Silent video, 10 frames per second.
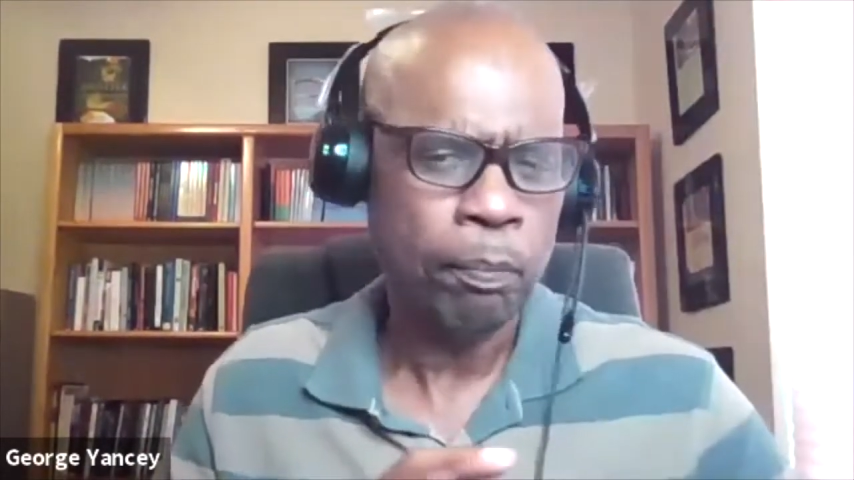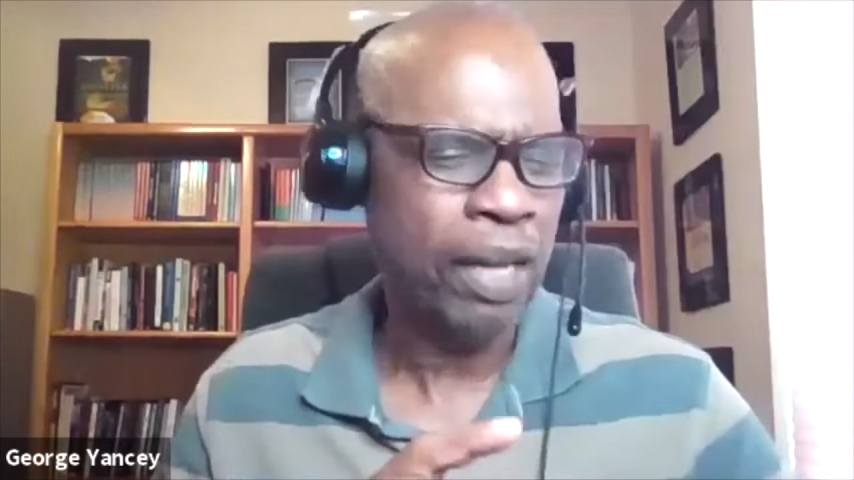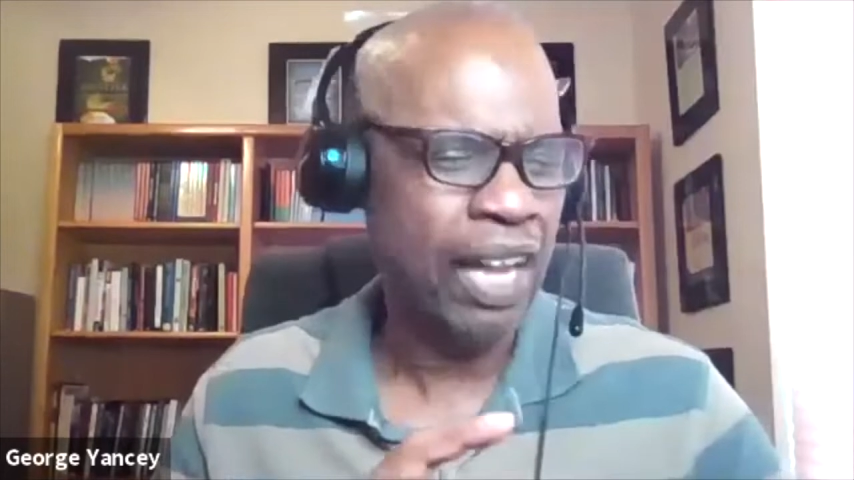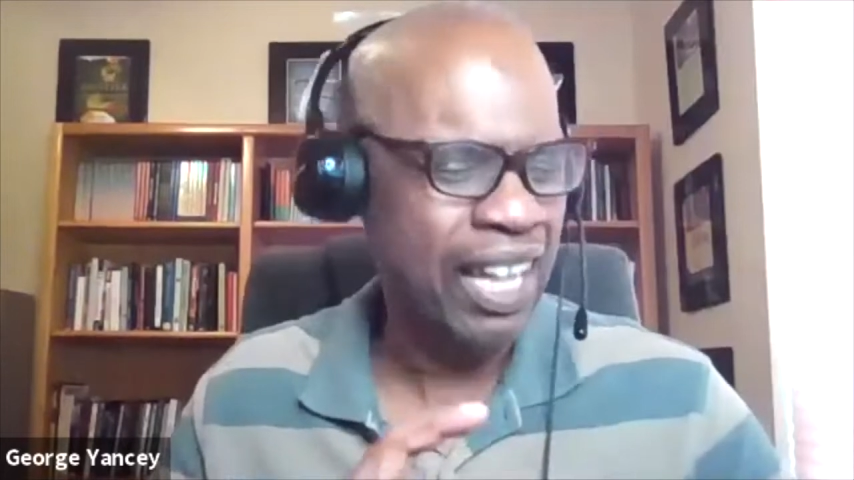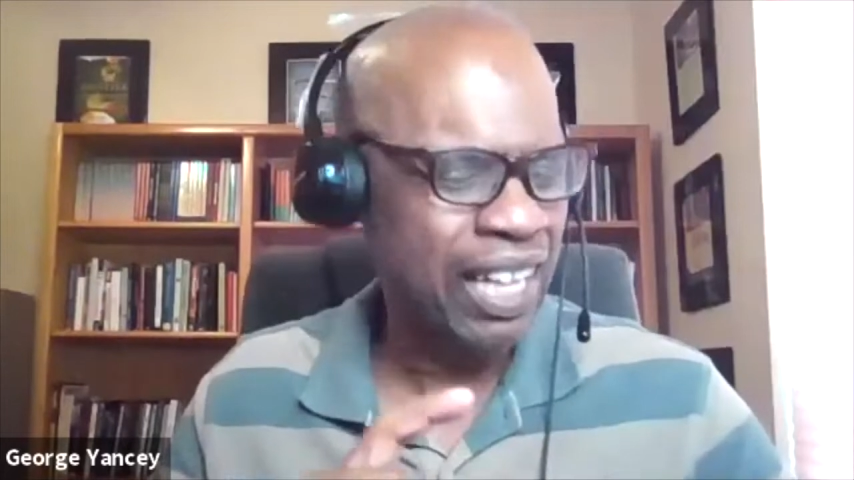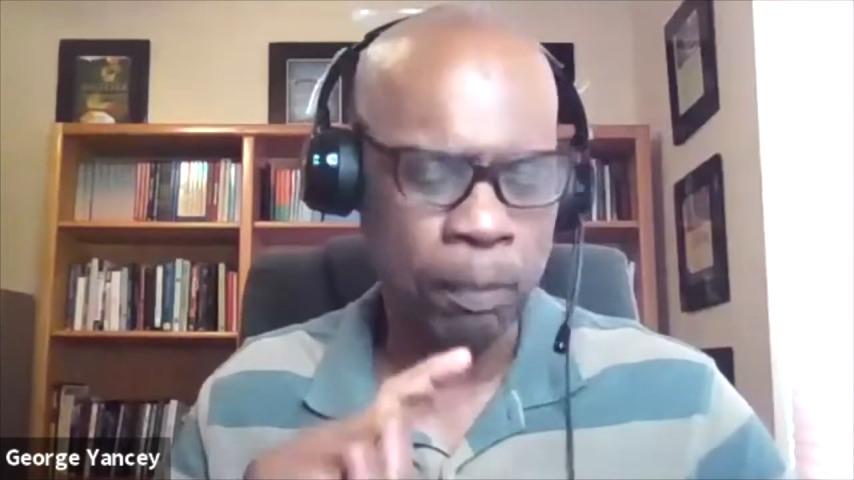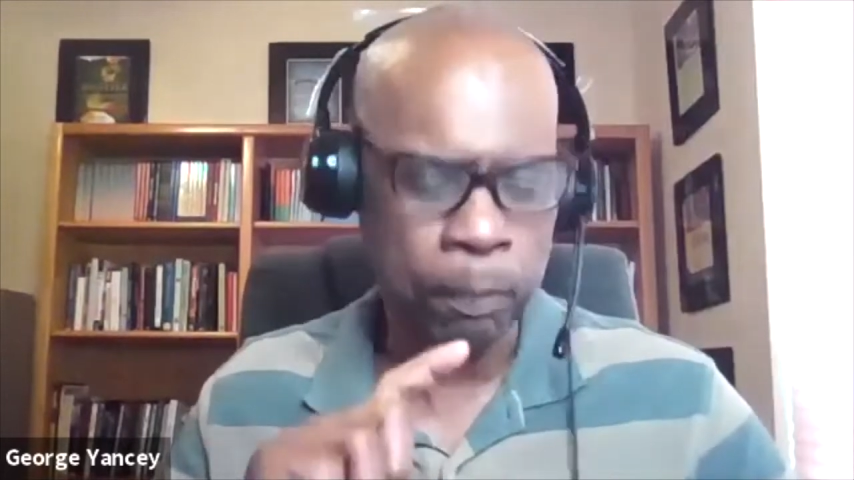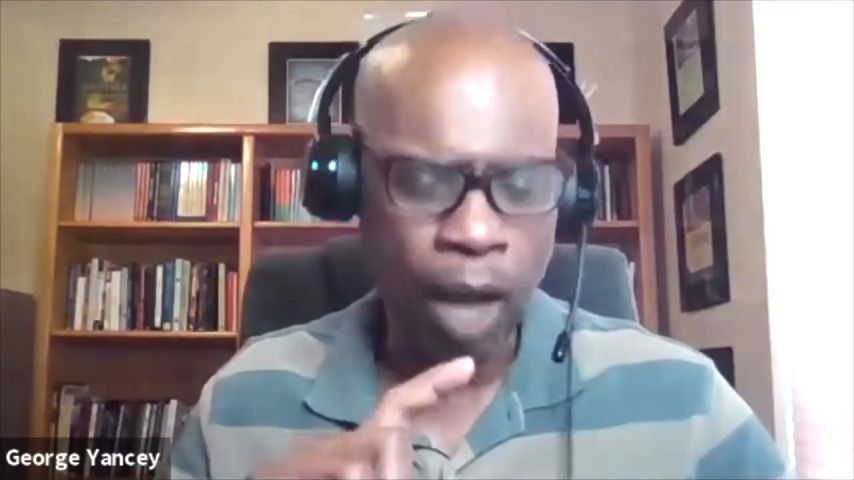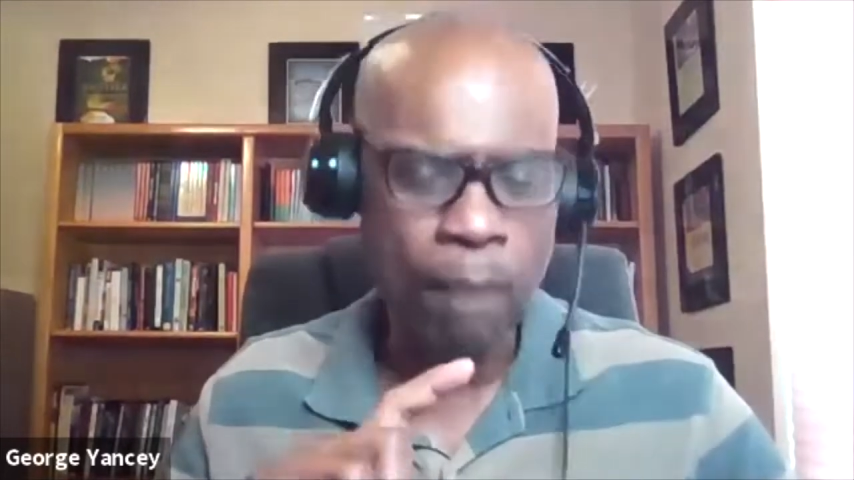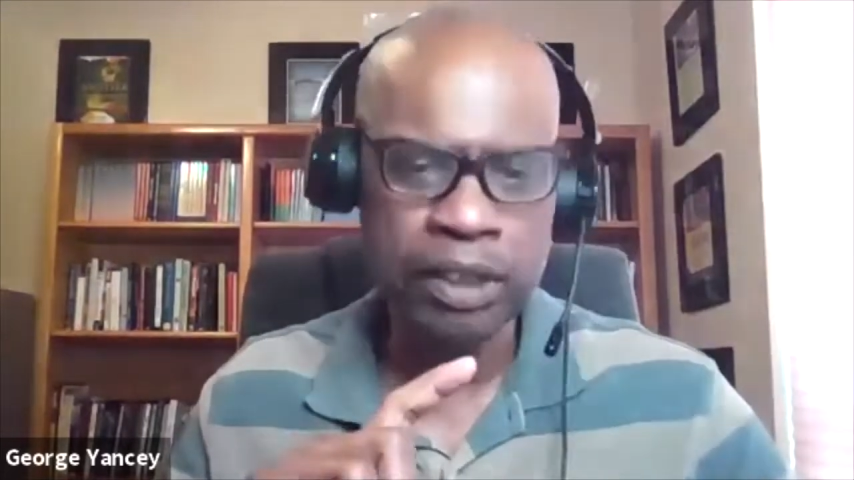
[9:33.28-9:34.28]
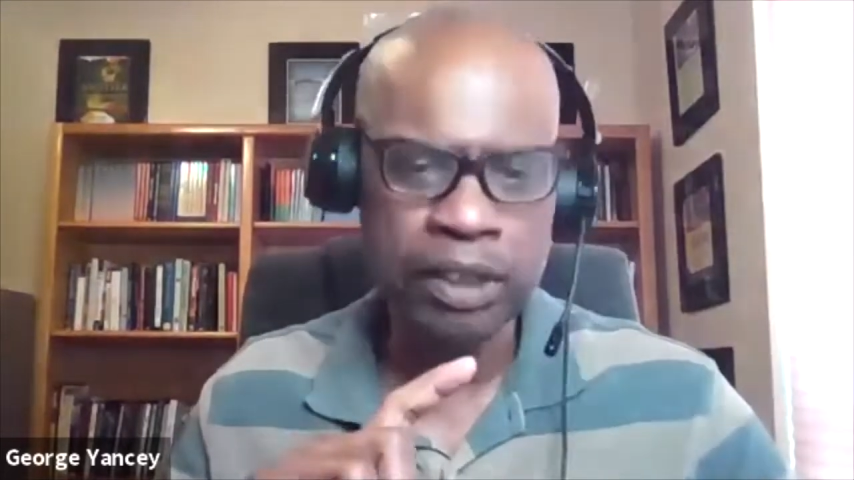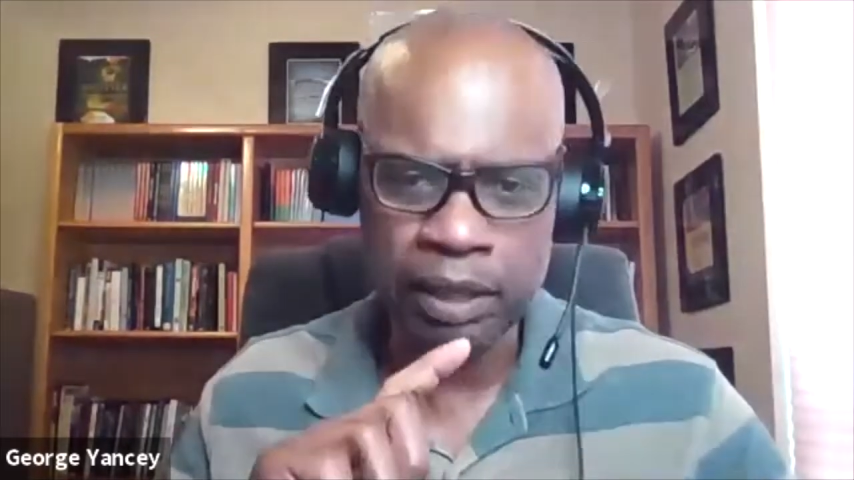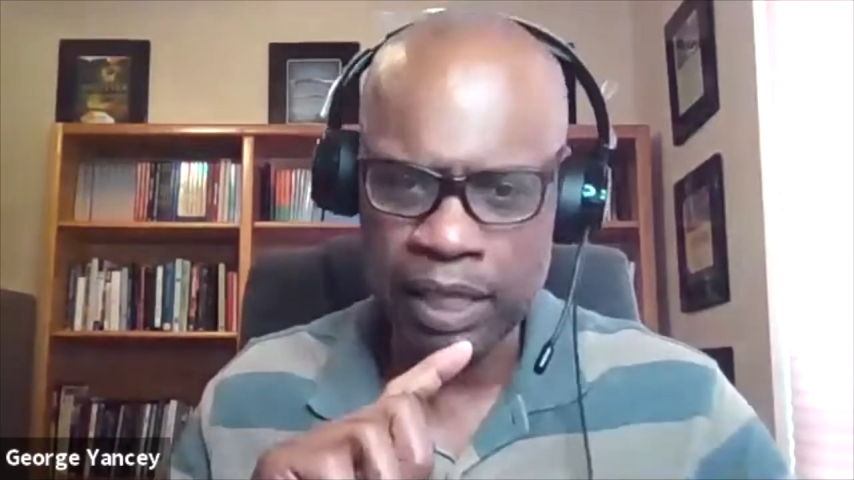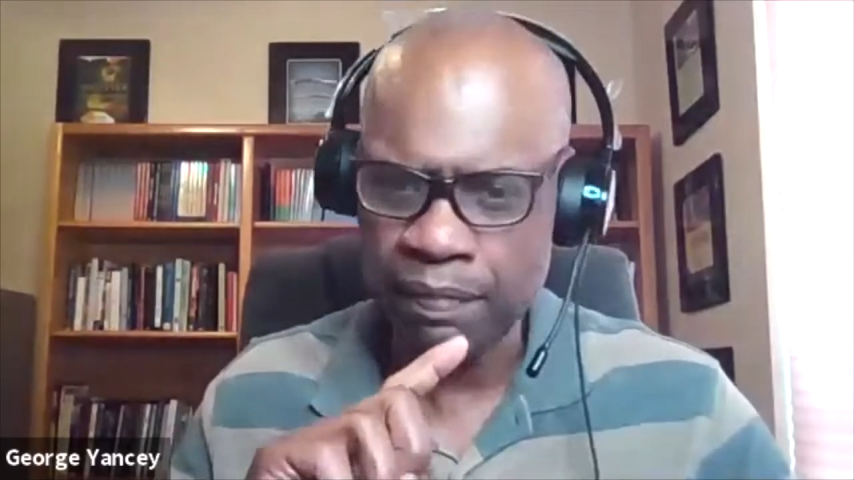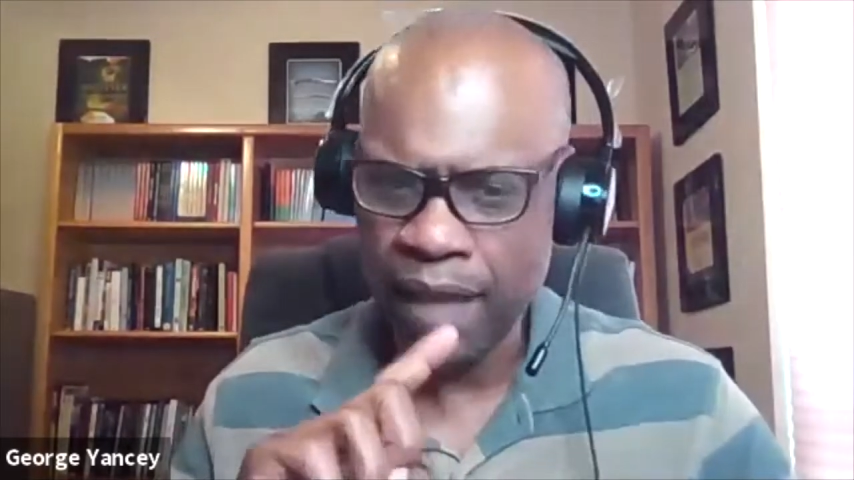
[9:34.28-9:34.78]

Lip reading: But the problem is that they give